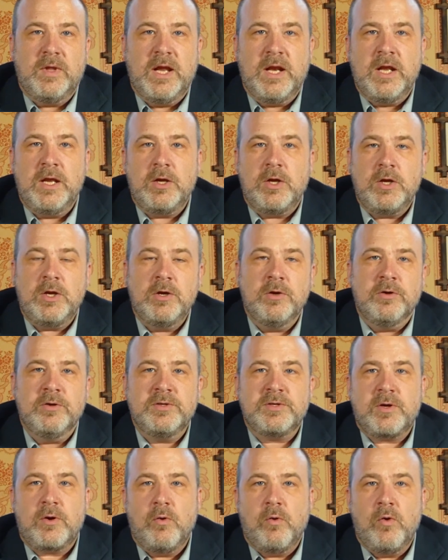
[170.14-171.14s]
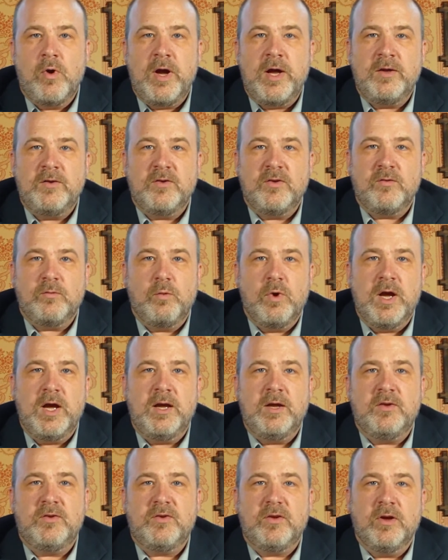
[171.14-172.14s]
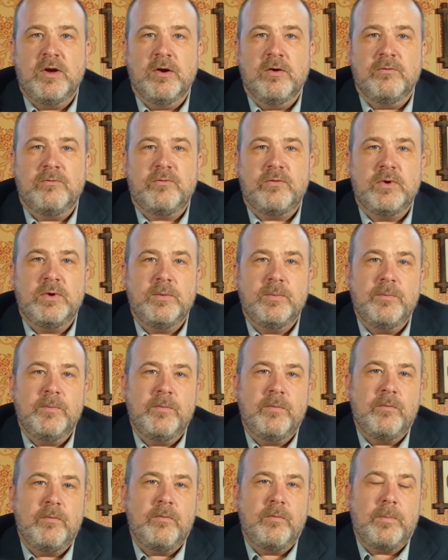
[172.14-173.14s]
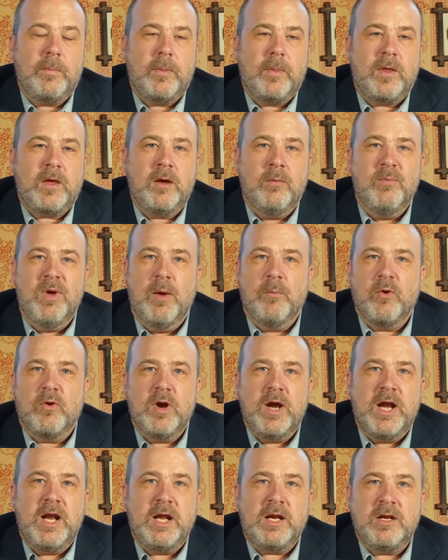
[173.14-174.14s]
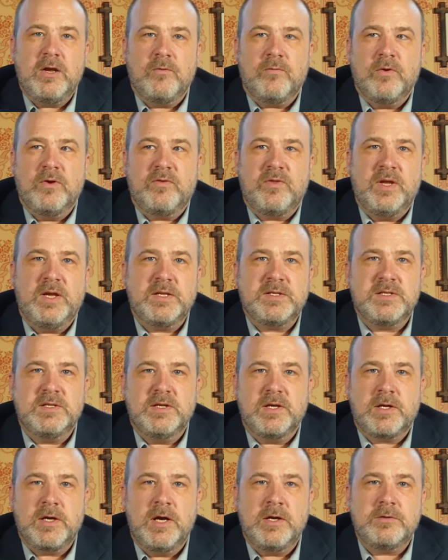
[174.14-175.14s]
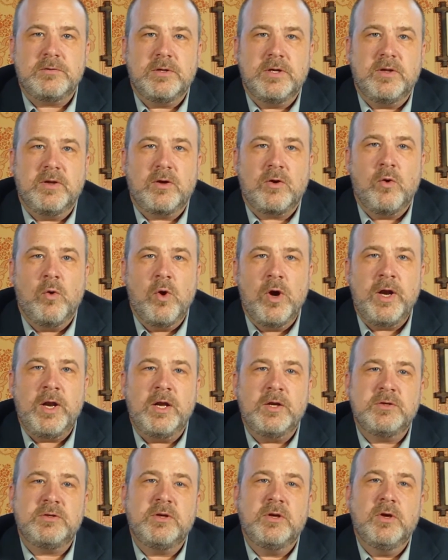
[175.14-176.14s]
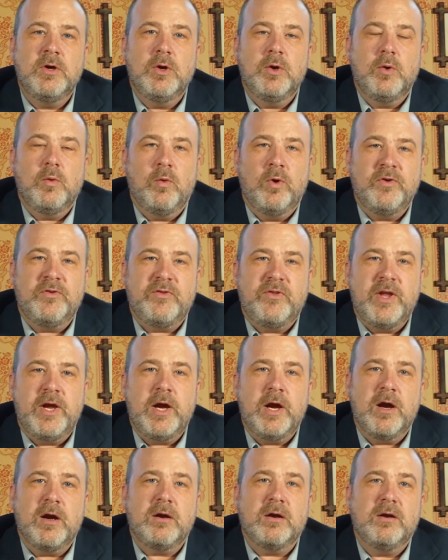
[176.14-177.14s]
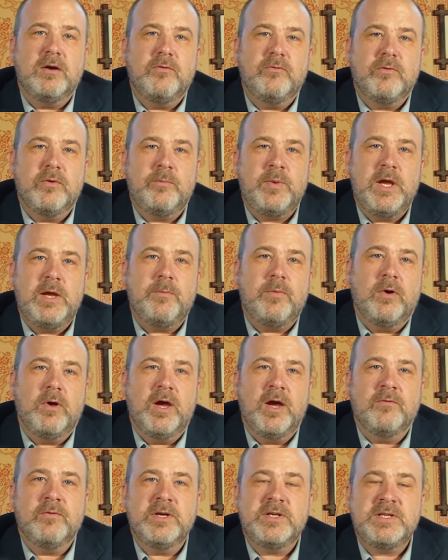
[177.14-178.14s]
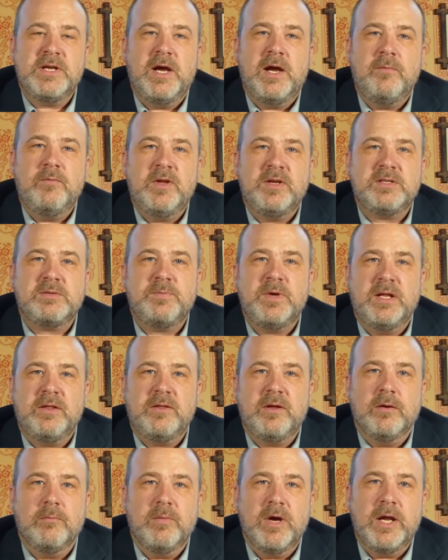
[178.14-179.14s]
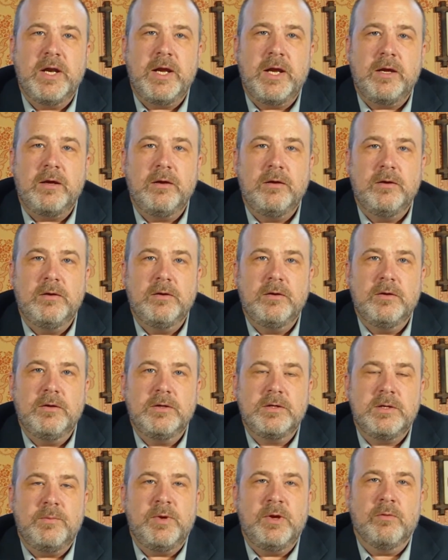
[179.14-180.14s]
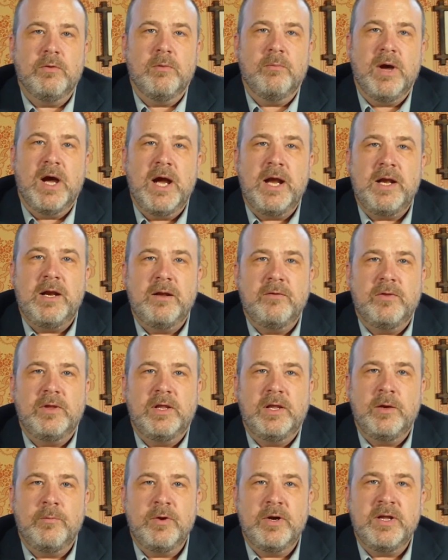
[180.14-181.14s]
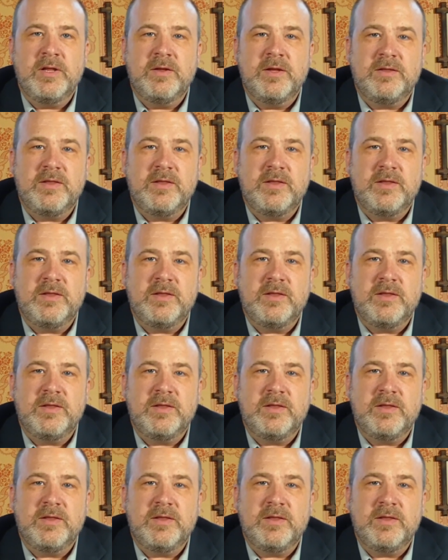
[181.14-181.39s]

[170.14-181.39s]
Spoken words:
They didn't use coins as ways of commemorating different things in the country. The coinage was there for people every time they spent their money to be reminded of the liberty